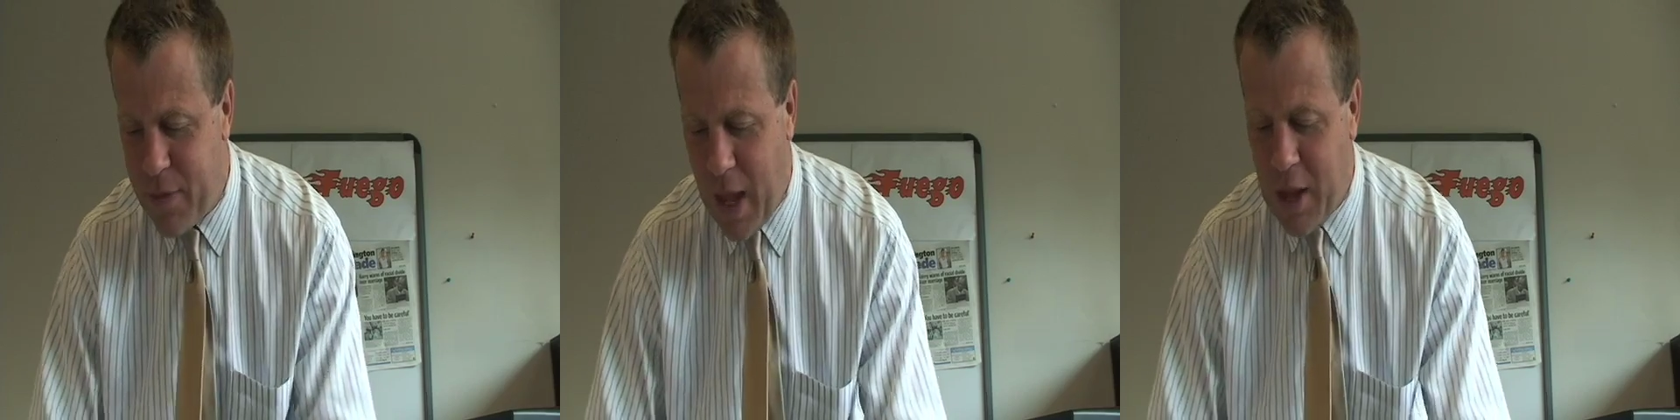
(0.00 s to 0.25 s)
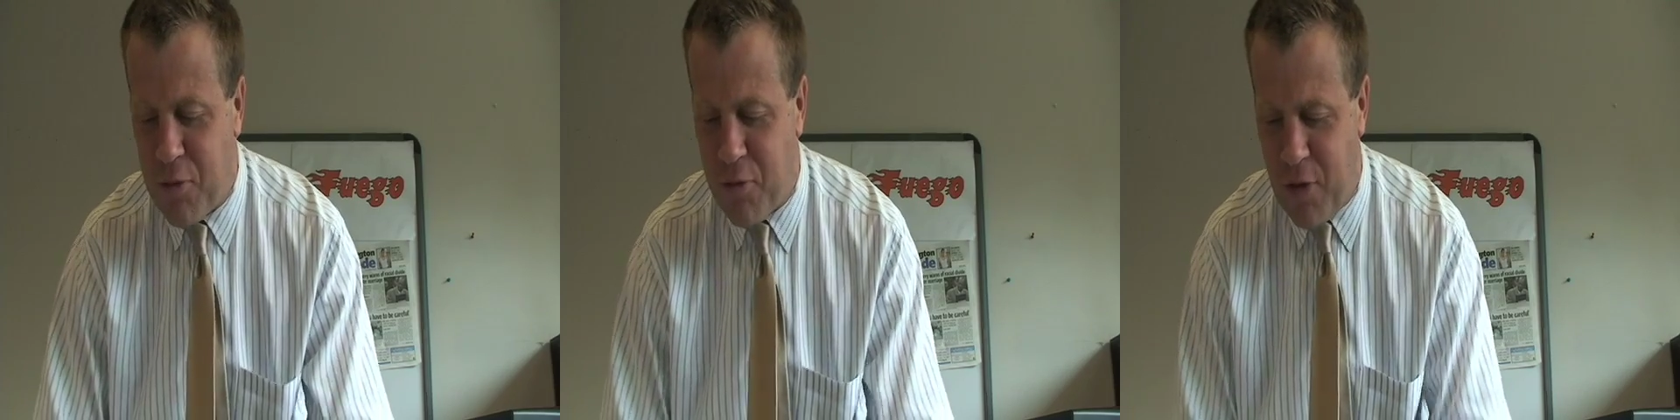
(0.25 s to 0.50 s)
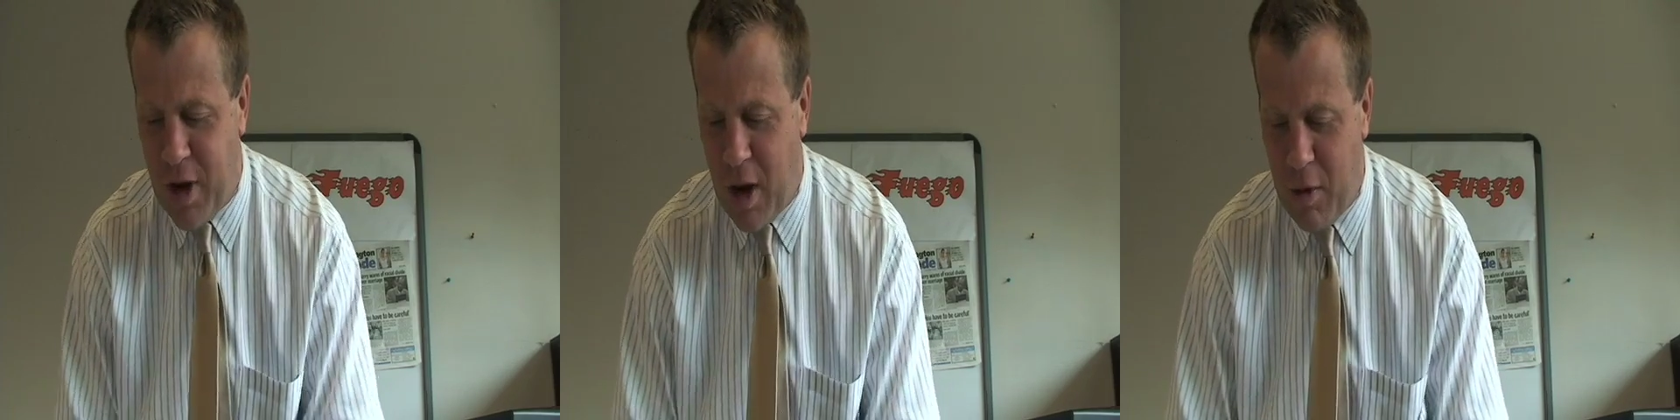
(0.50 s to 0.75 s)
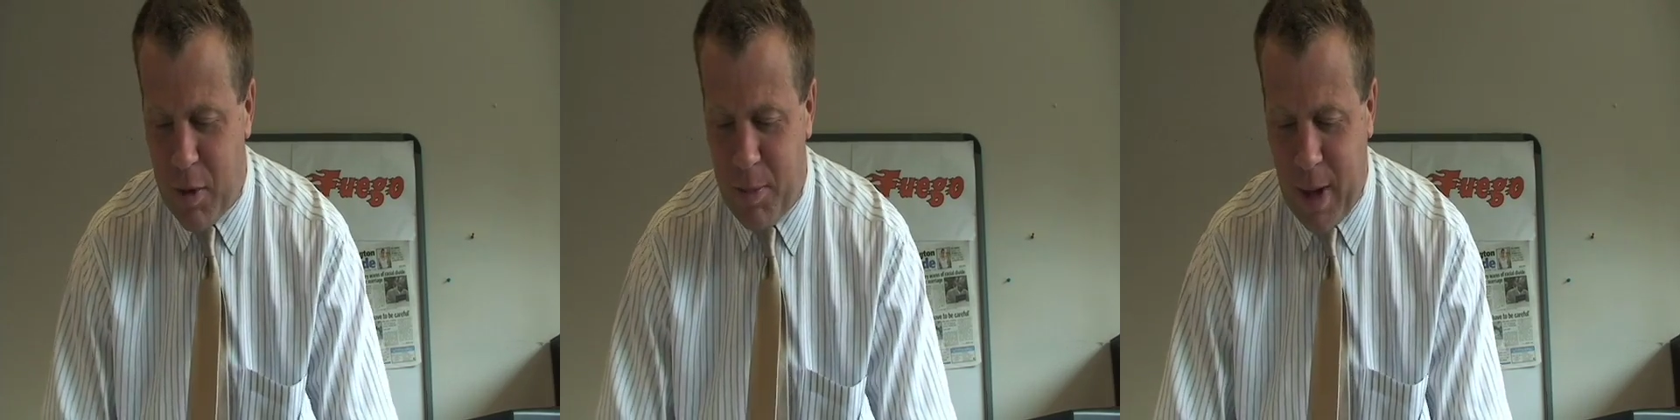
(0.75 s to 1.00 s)
next
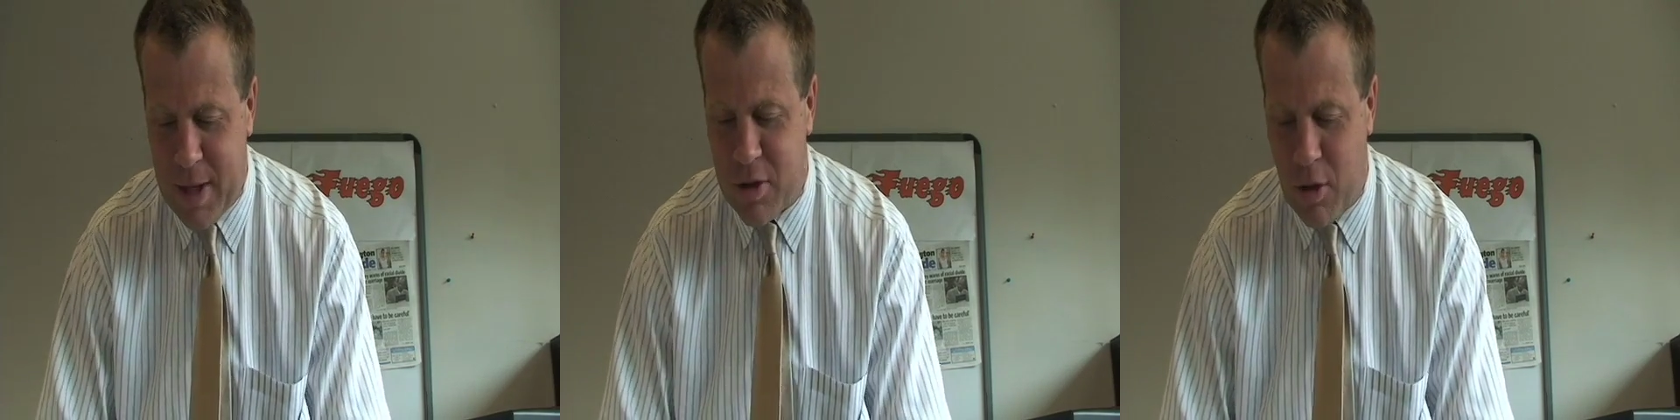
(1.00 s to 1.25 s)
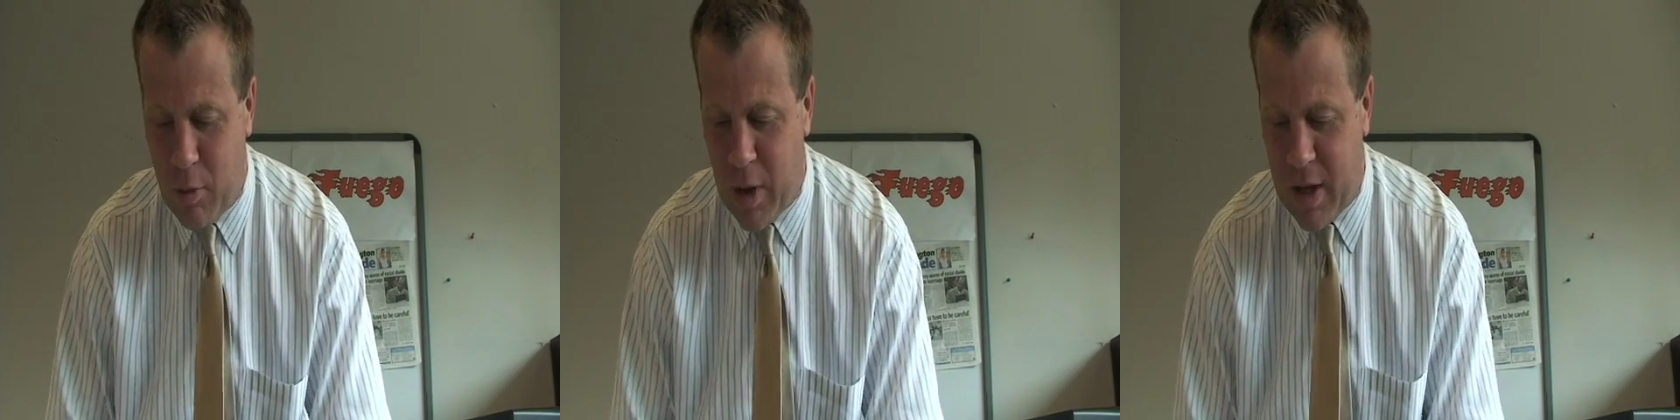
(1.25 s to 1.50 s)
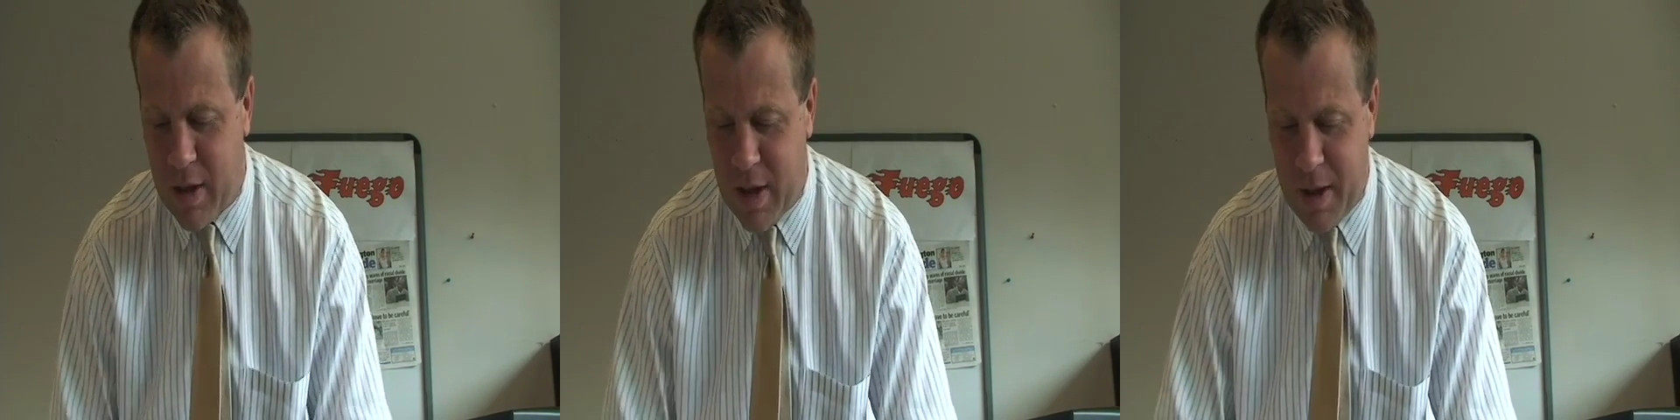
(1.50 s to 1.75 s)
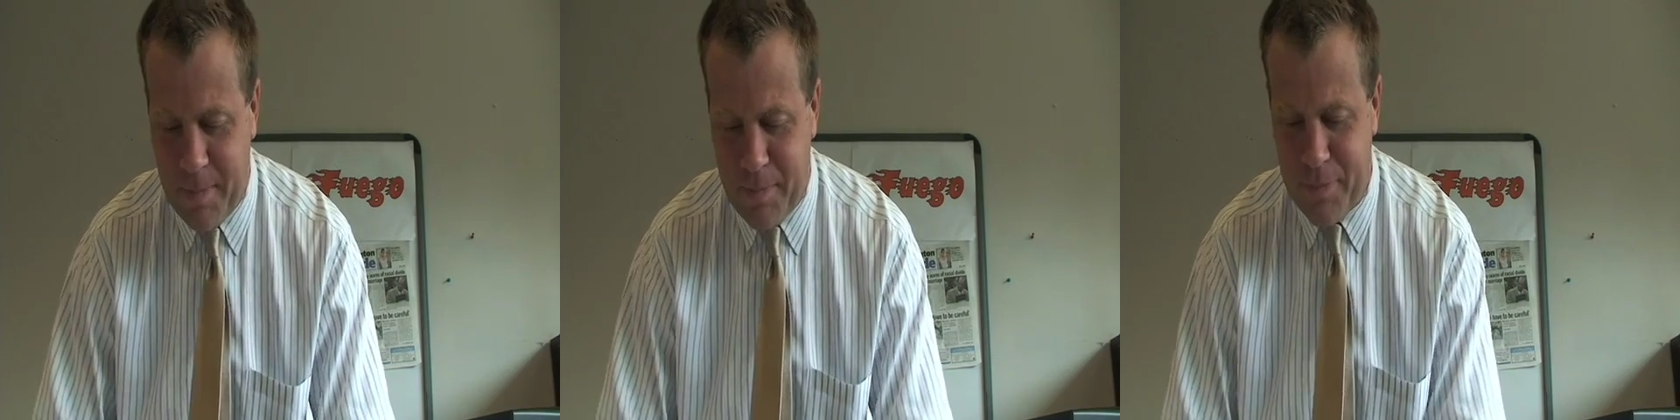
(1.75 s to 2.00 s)
Frio in Metro Weekly.